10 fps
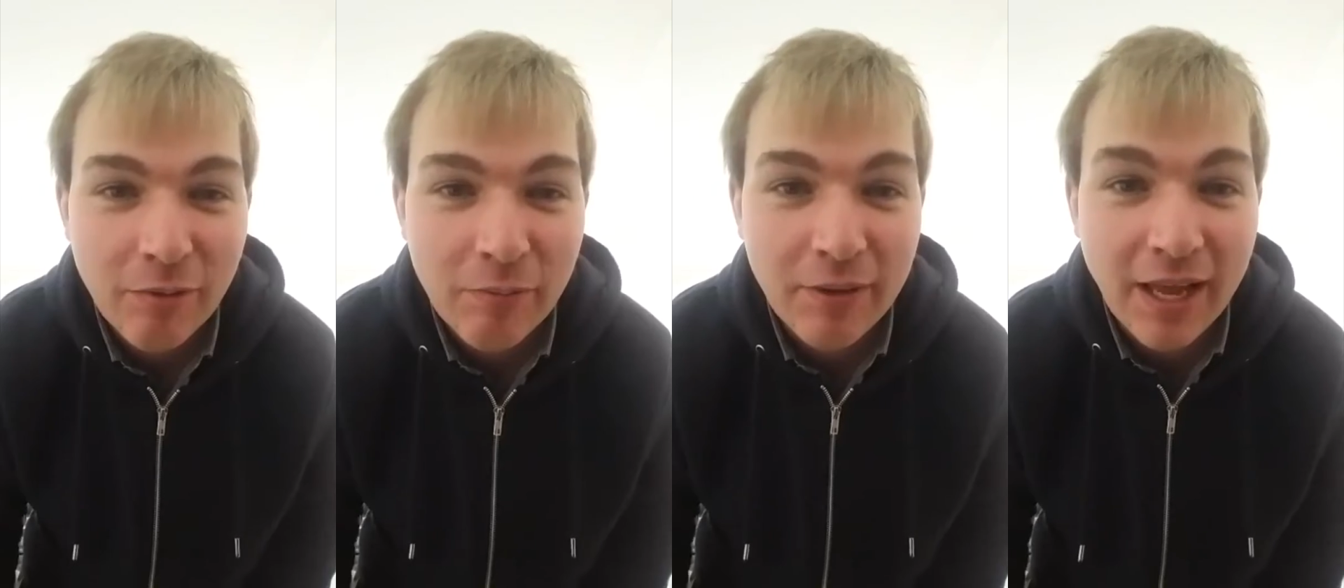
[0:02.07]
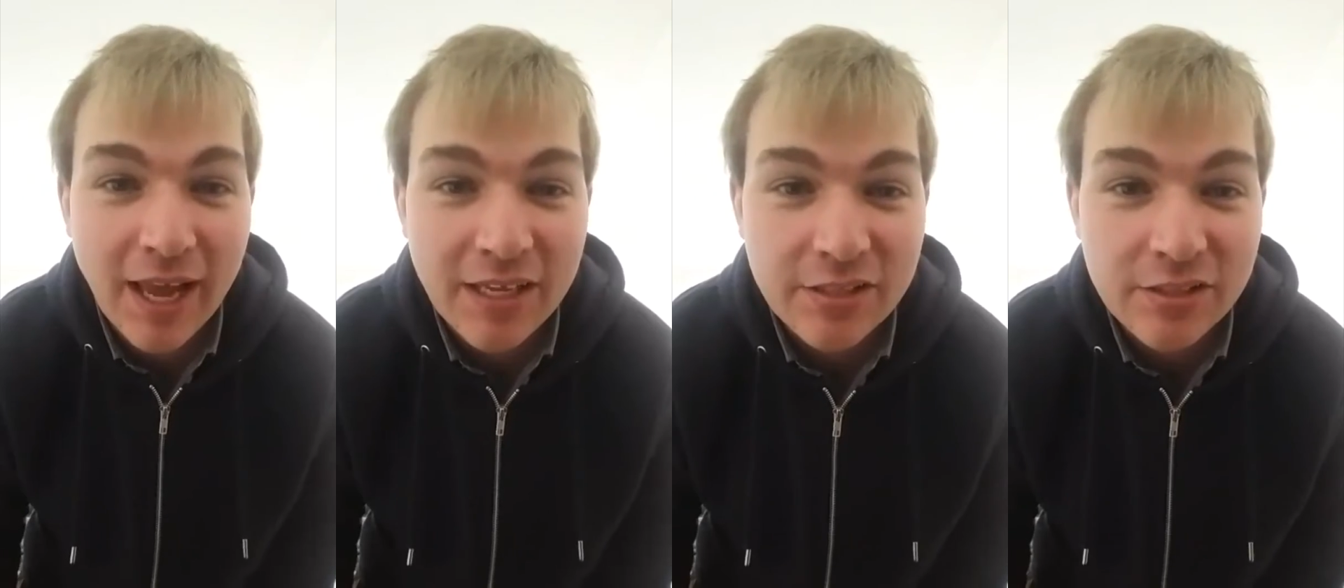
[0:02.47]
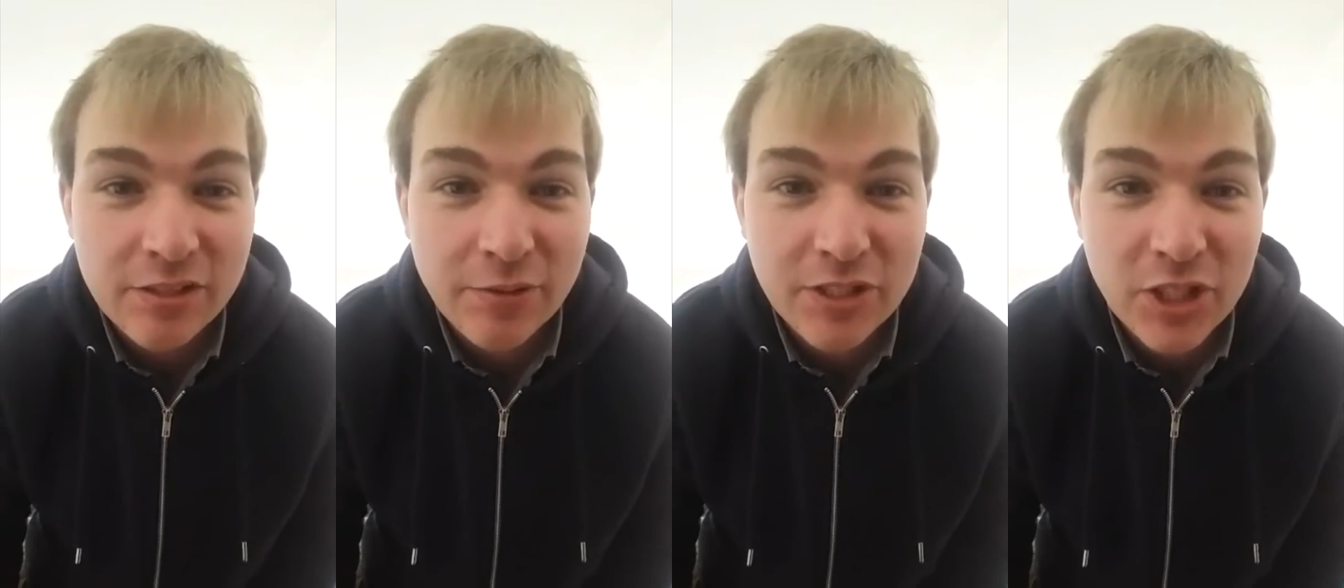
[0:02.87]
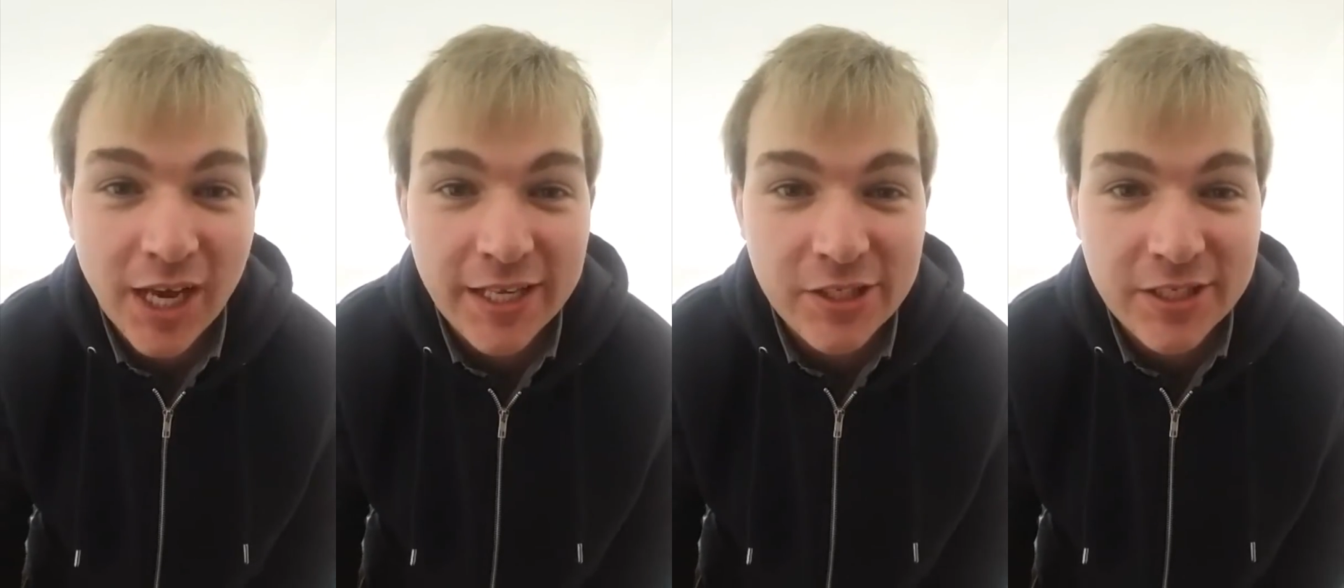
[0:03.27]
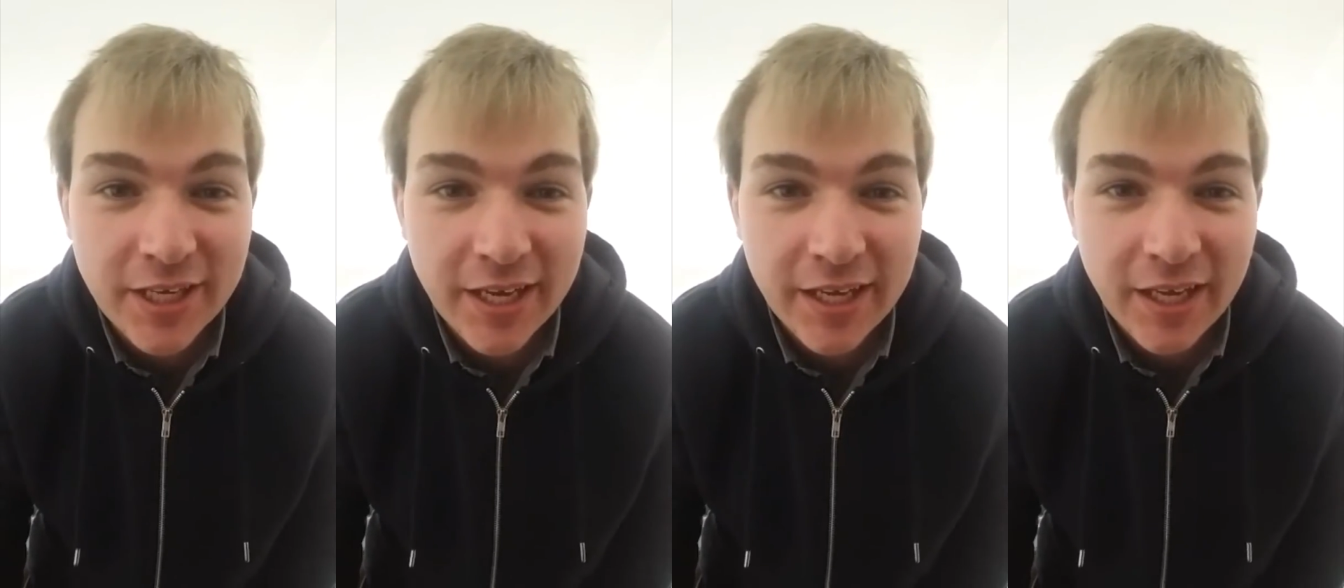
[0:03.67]
We've been asked to do a challenge
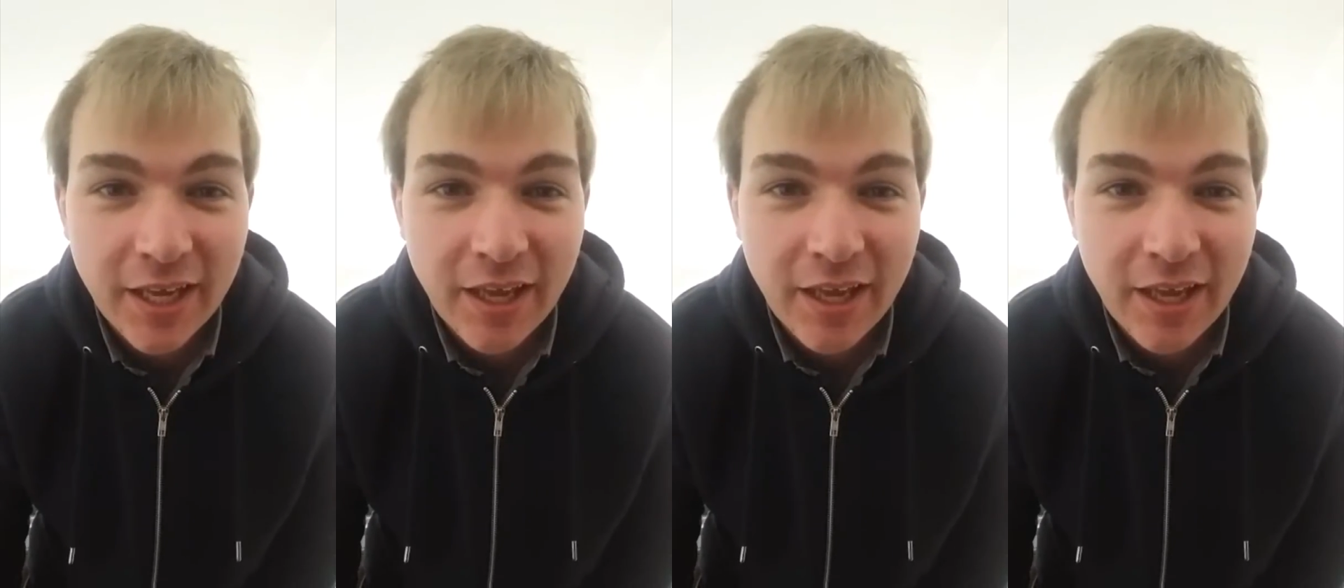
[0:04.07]
today.